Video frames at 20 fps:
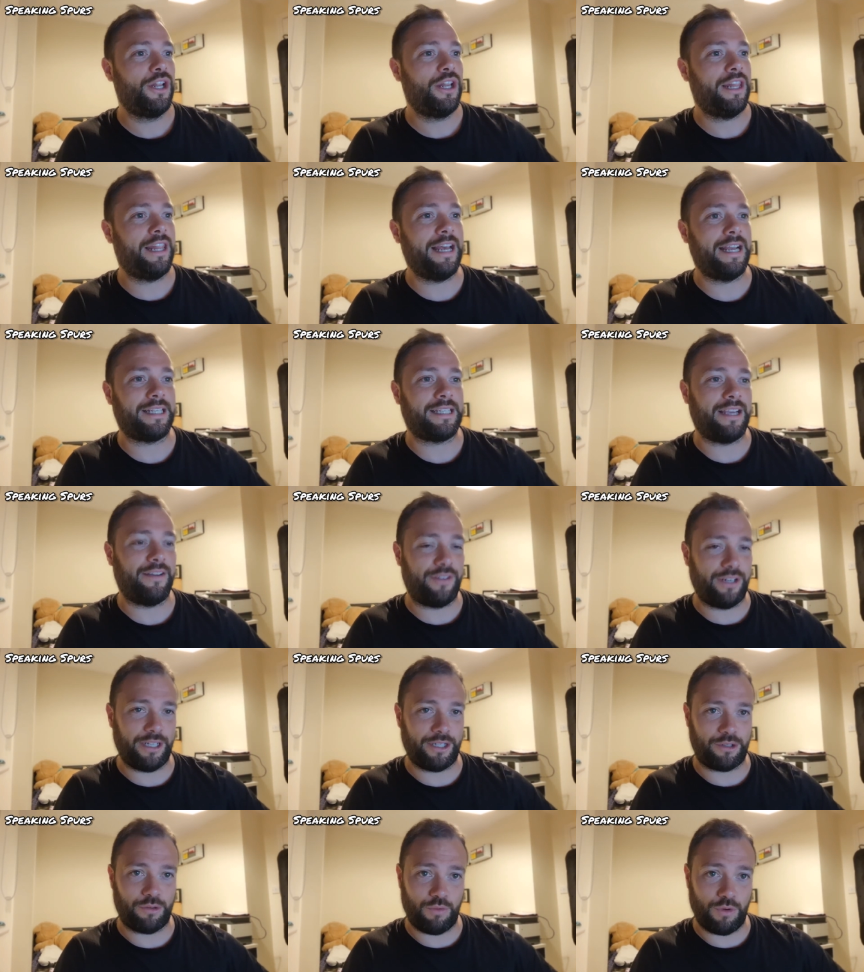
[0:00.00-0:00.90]
Let's have a
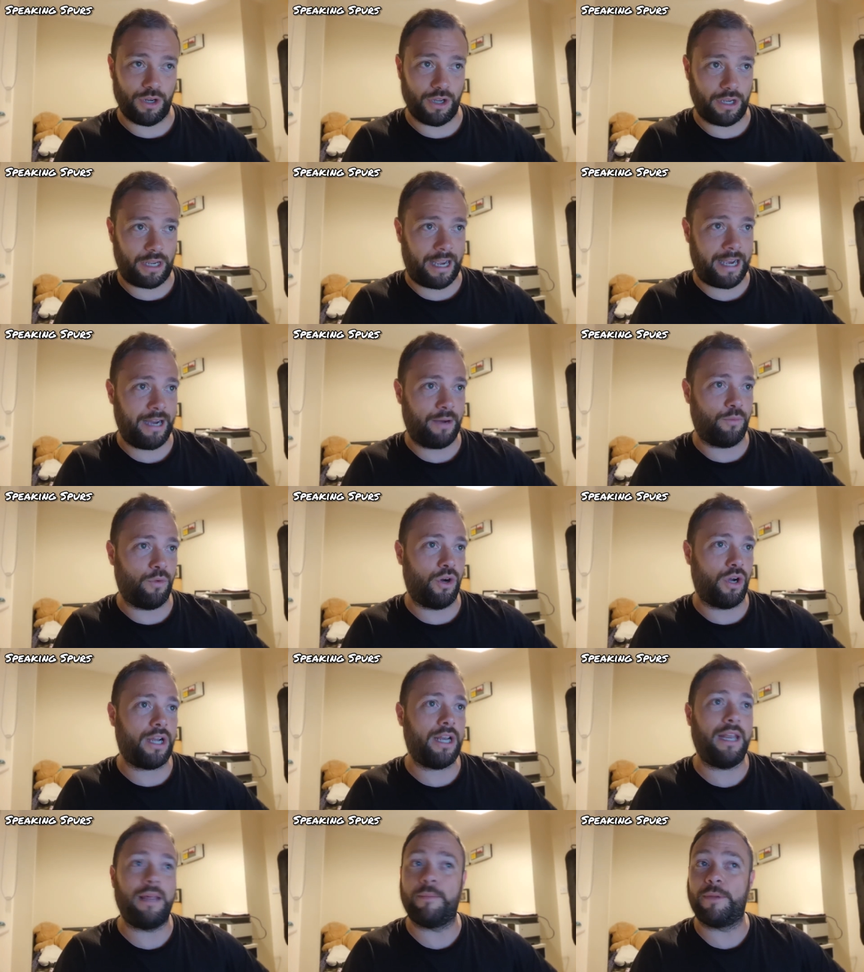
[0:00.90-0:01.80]
little look at what
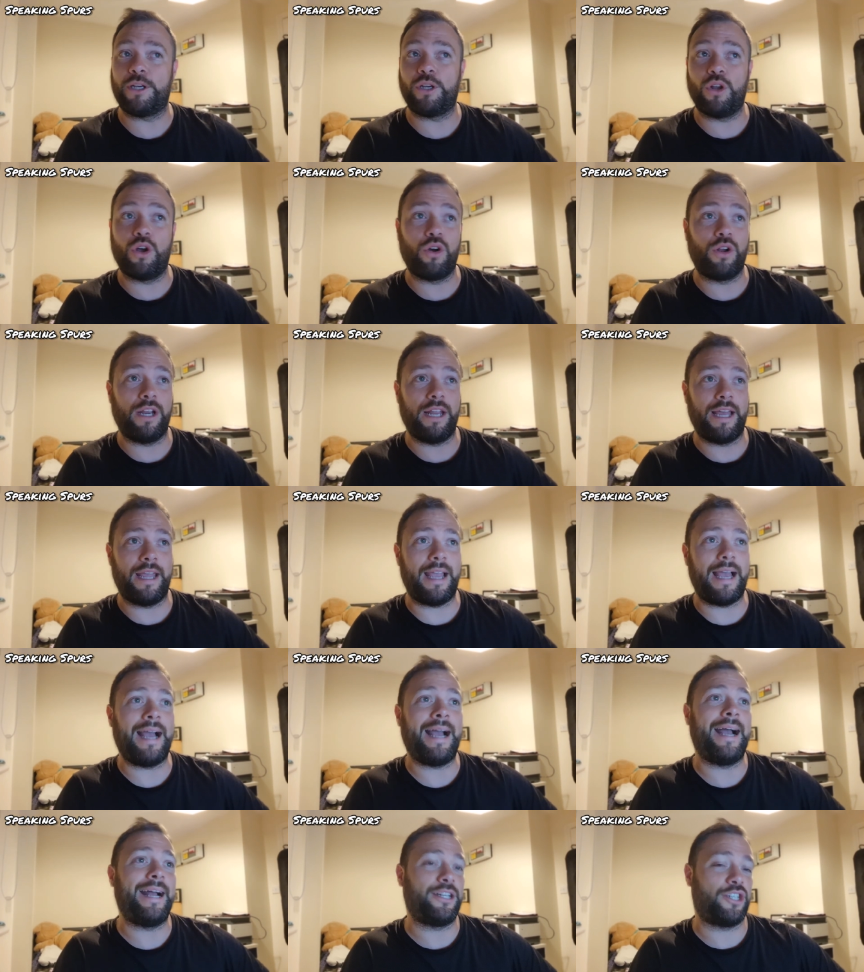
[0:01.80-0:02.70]
Clement Lenglet
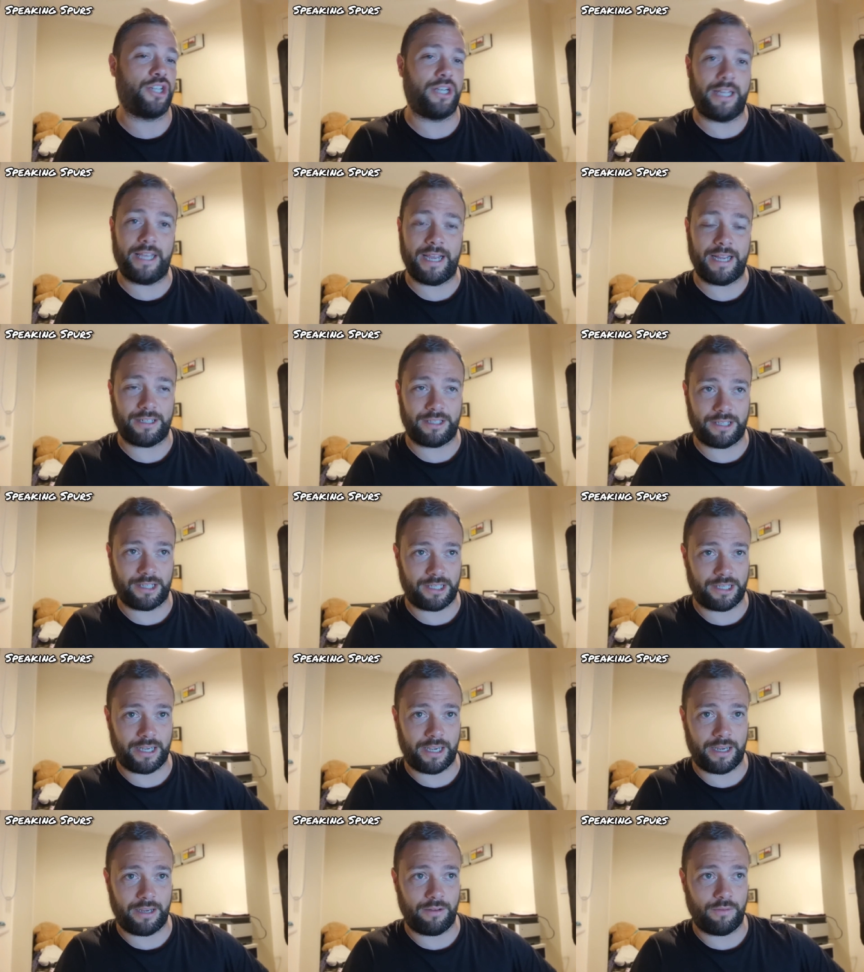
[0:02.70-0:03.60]
actually had to
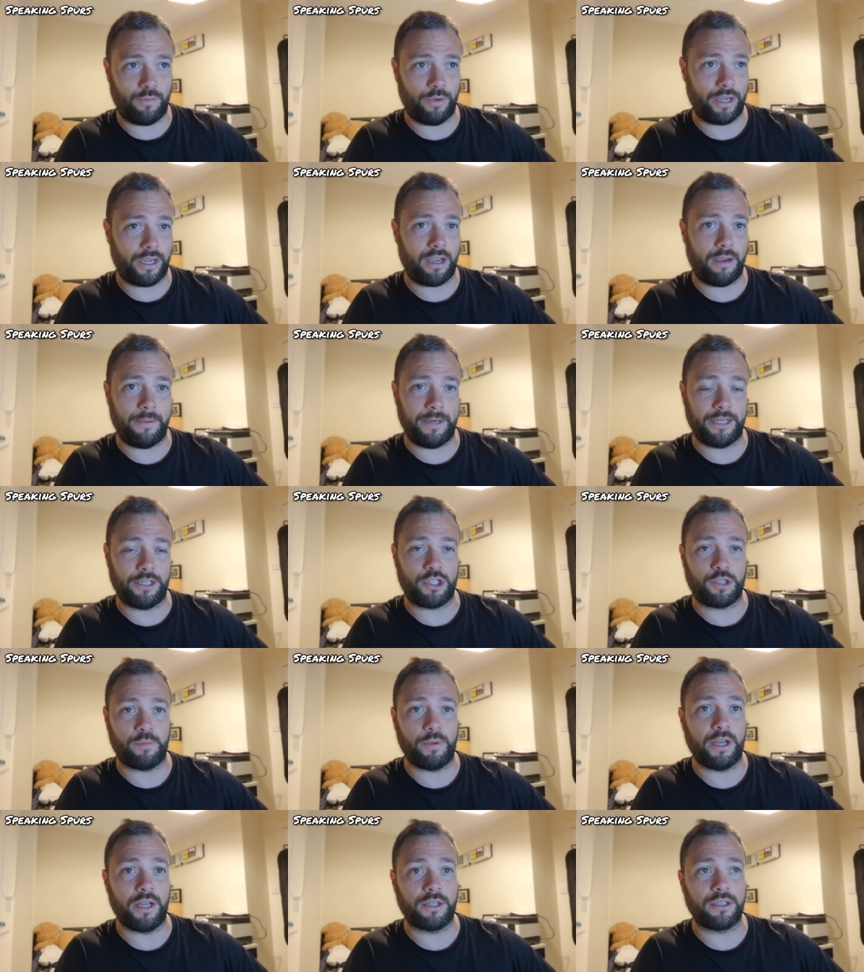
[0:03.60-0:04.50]
say when coming in
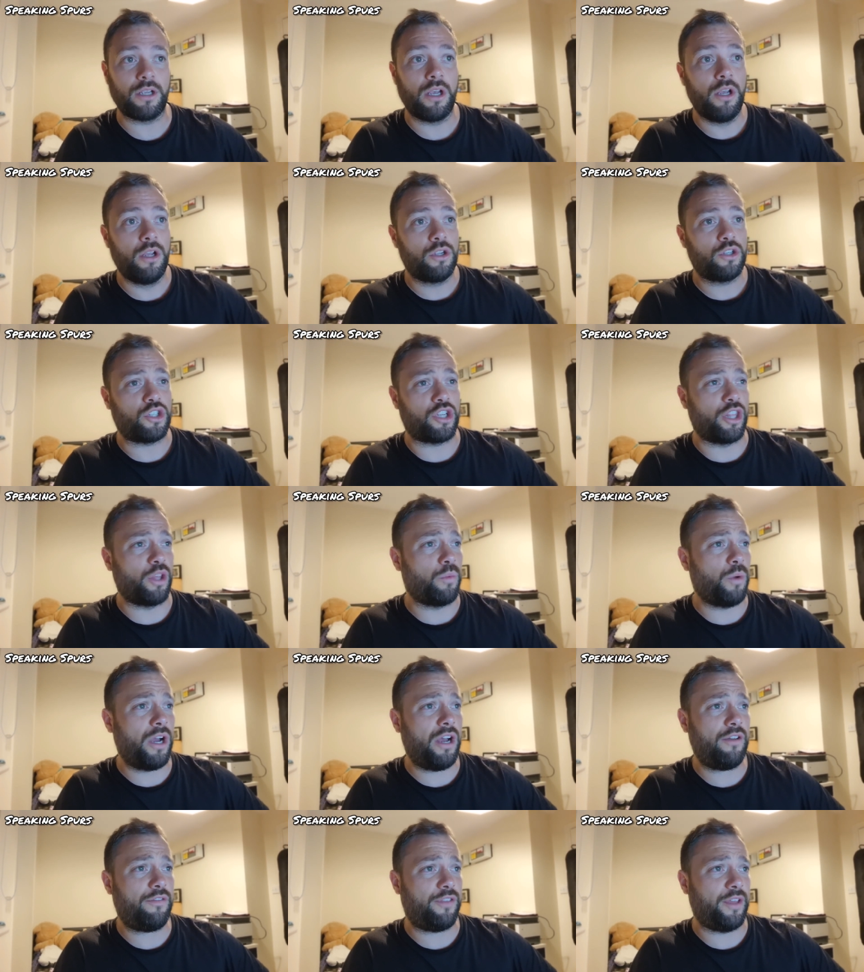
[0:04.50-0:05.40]
Spurs. So there
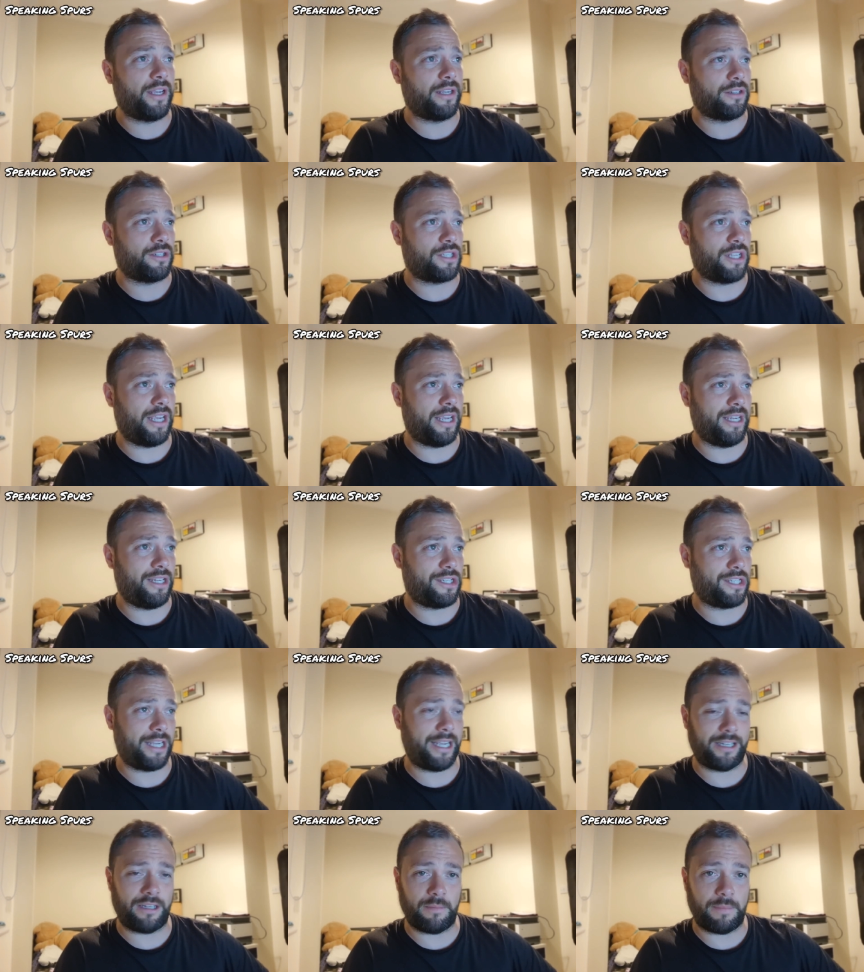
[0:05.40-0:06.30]
were things that he
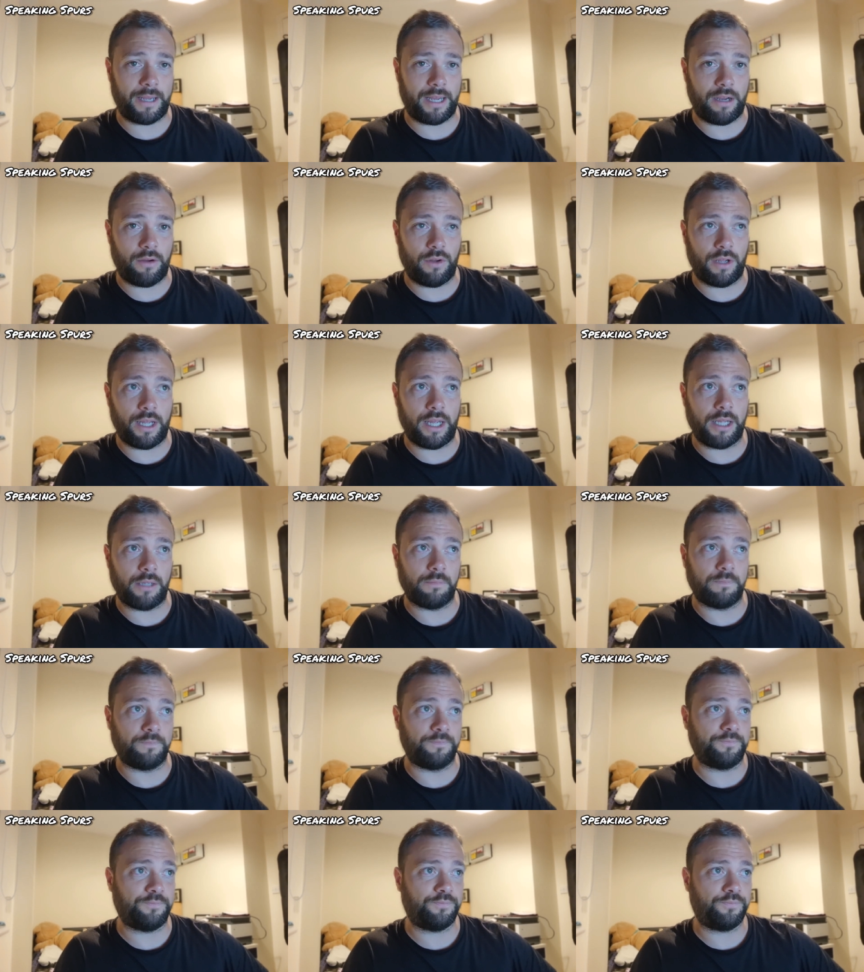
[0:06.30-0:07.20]
said about
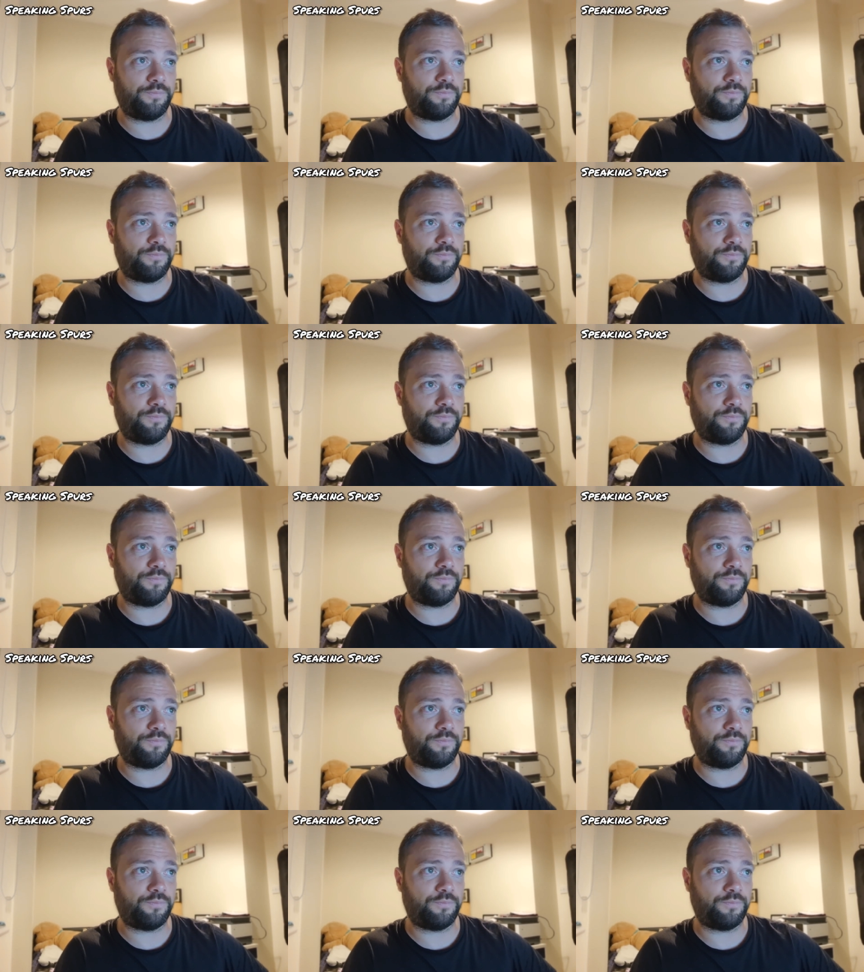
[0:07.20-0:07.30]
um,